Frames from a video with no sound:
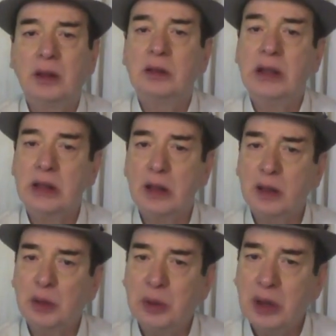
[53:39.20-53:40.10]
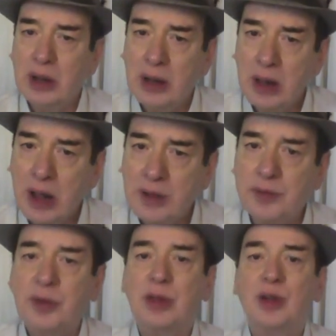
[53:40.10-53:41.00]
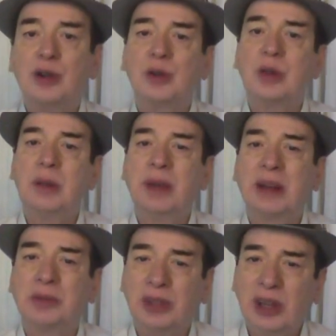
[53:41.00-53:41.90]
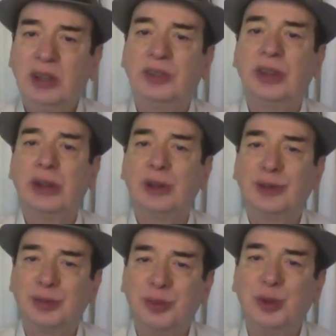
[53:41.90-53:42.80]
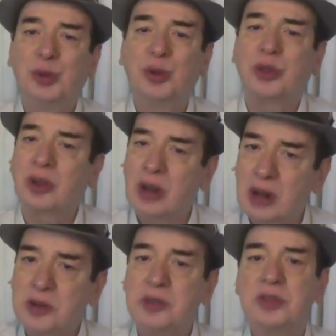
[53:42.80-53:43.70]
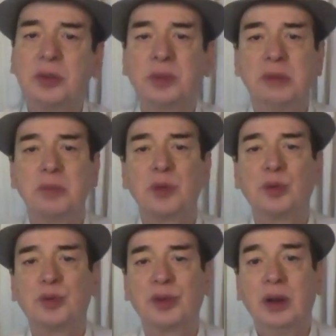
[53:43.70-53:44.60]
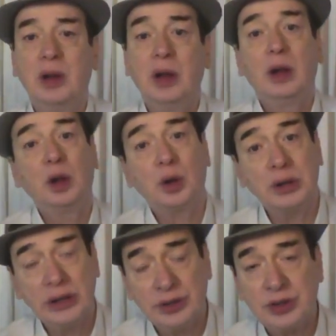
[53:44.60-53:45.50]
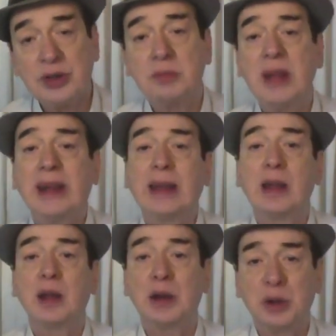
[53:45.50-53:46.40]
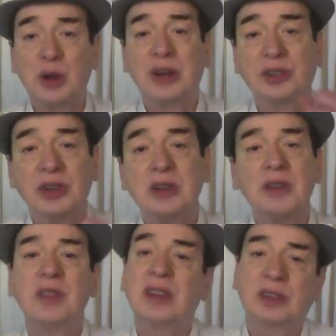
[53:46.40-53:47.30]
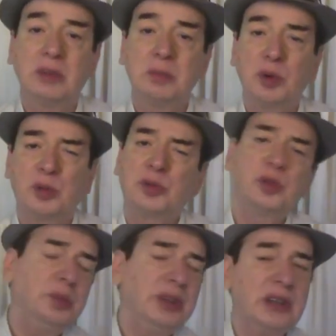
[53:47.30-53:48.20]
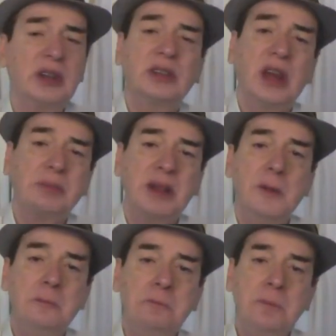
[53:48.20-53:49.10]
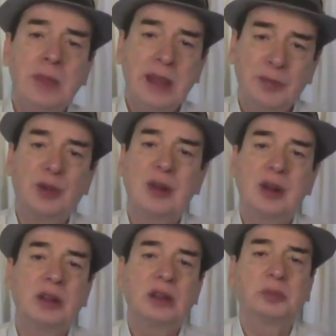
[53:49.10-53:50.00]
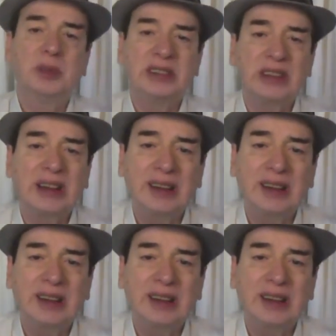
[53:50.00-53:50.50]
then life not only becomes easy, smooth, relationships improve, your decision making and your assertiveness improve. So many things happen if you learn this basic